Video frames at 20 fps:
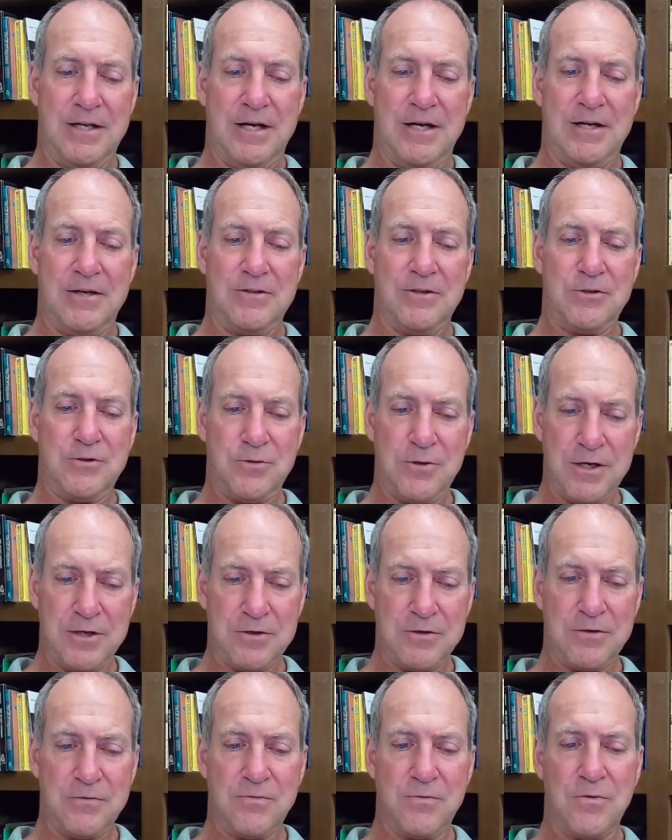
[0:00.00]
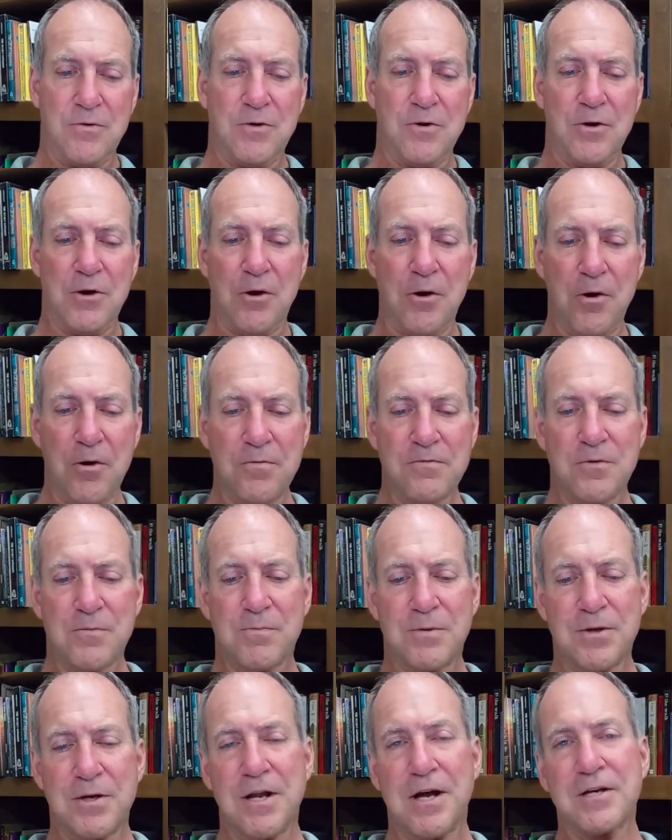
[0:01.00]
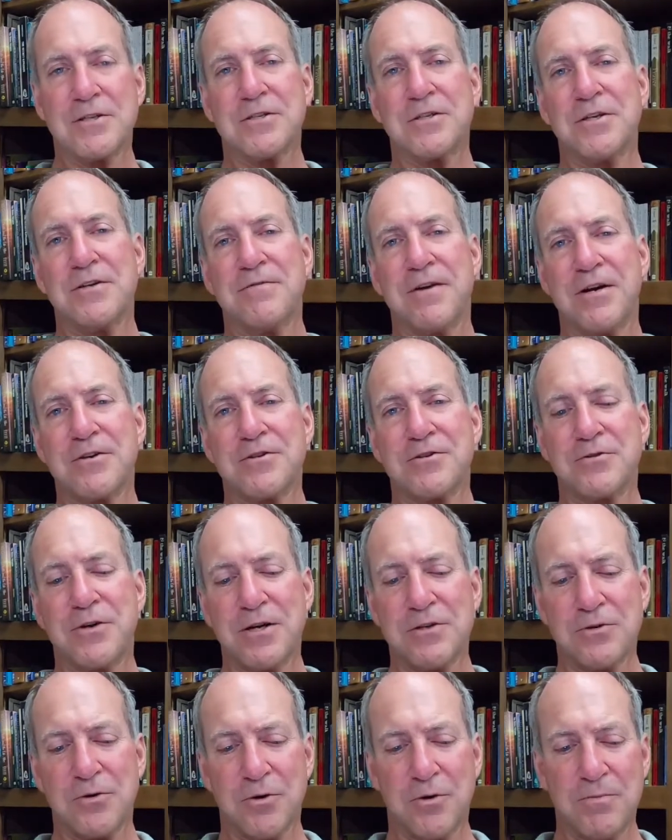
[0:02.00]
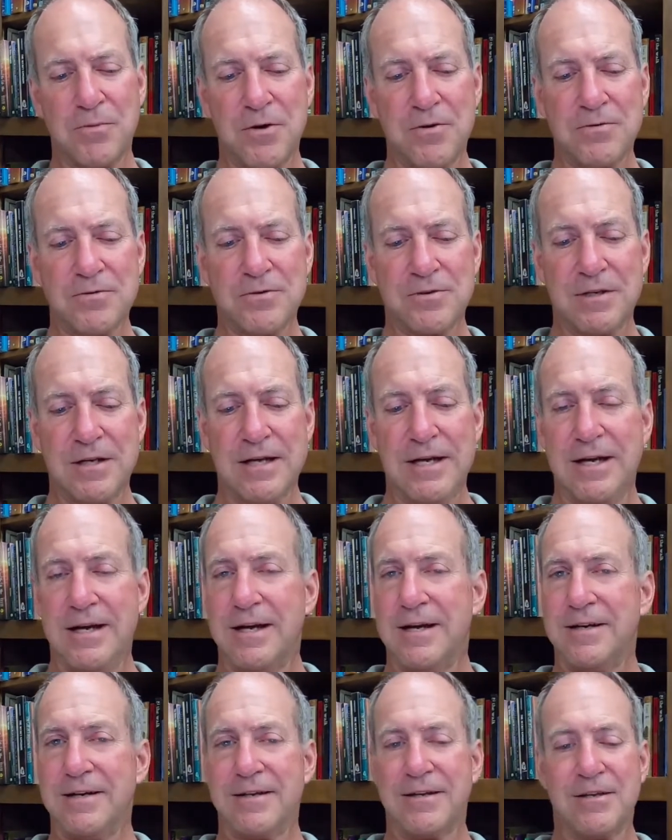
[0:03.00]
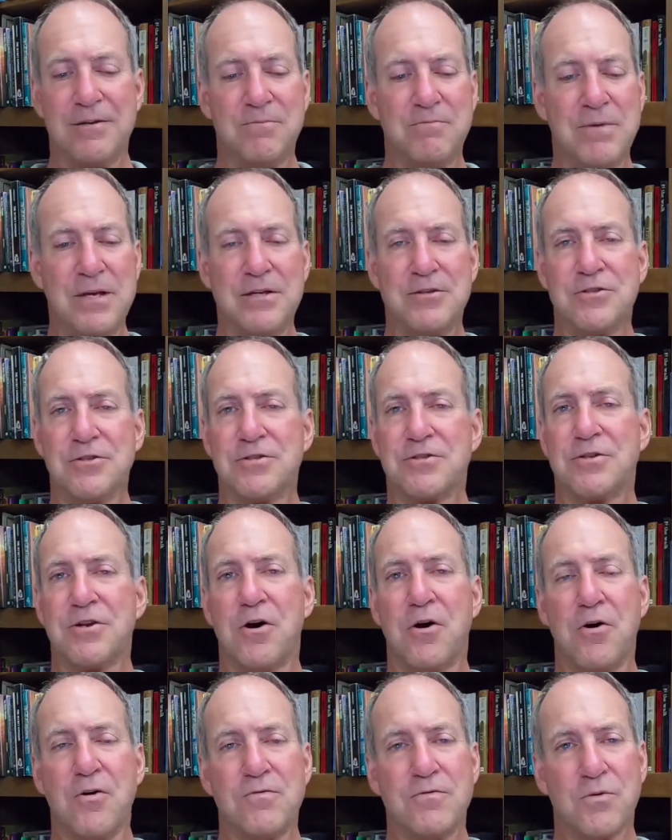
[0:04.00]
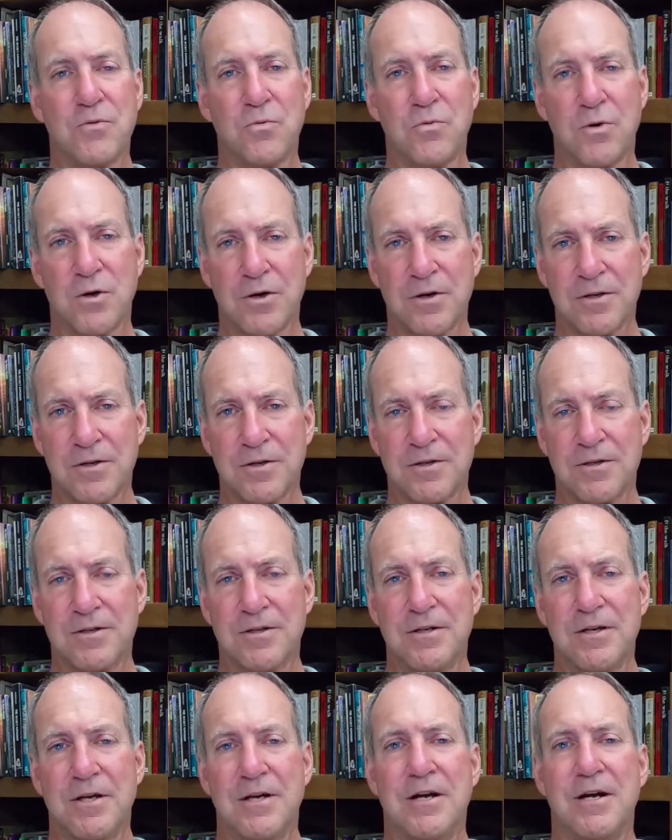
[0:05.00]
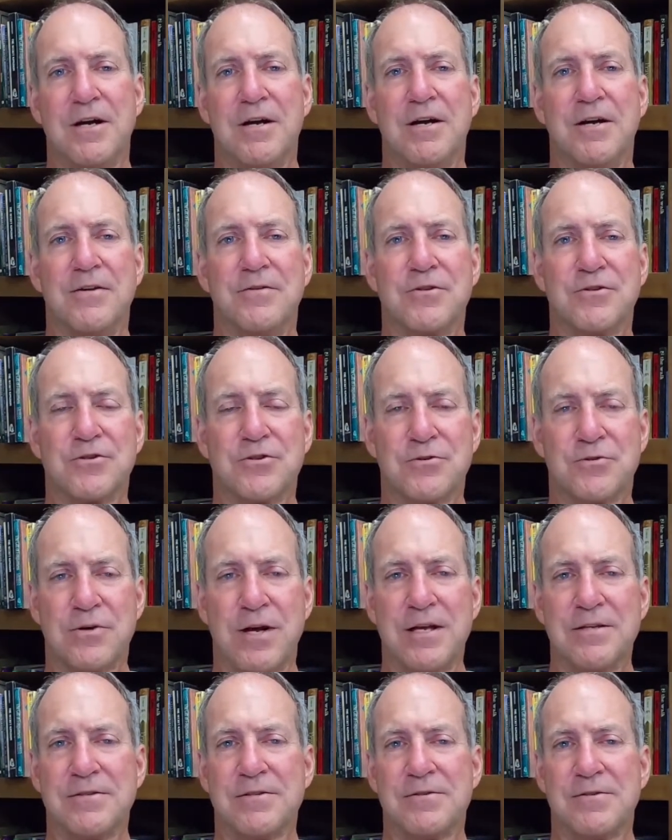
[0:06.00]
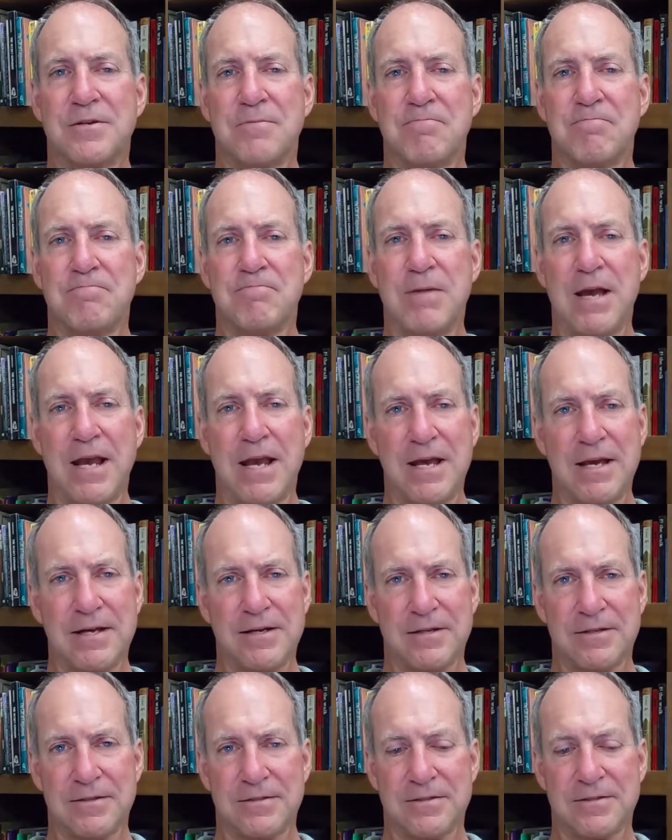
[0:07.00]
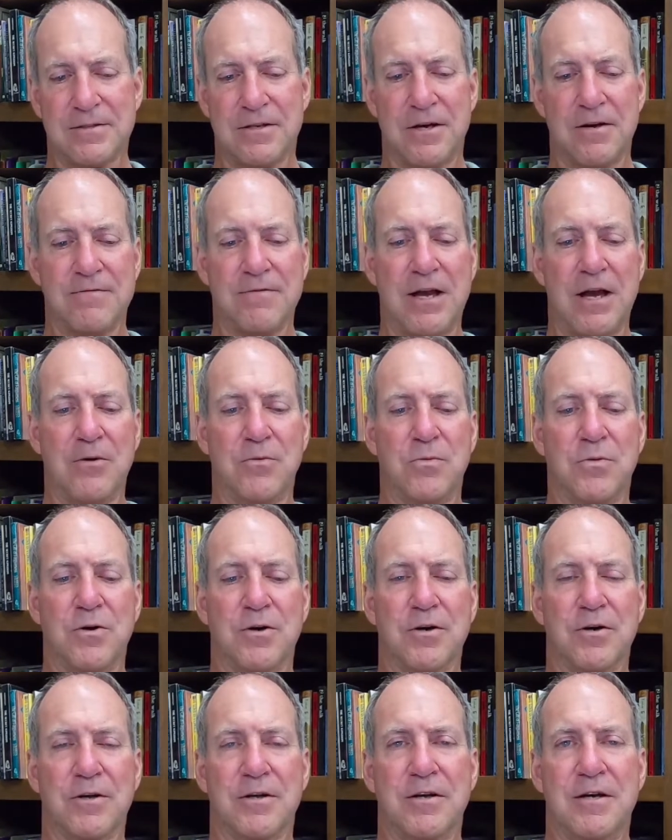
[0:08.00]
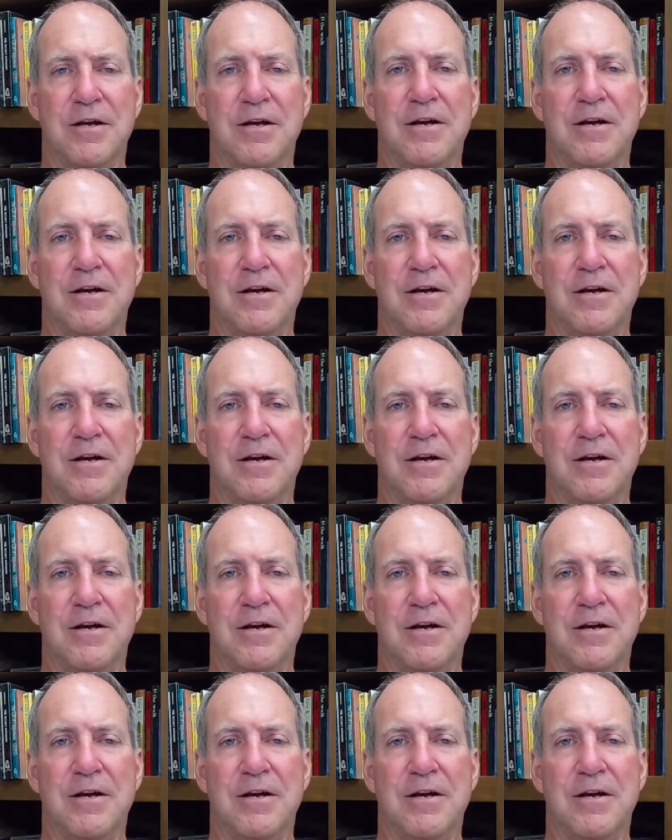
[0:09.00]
The triggers for overproduction of our stress hormones can be just overwork, the stress and demands of that work.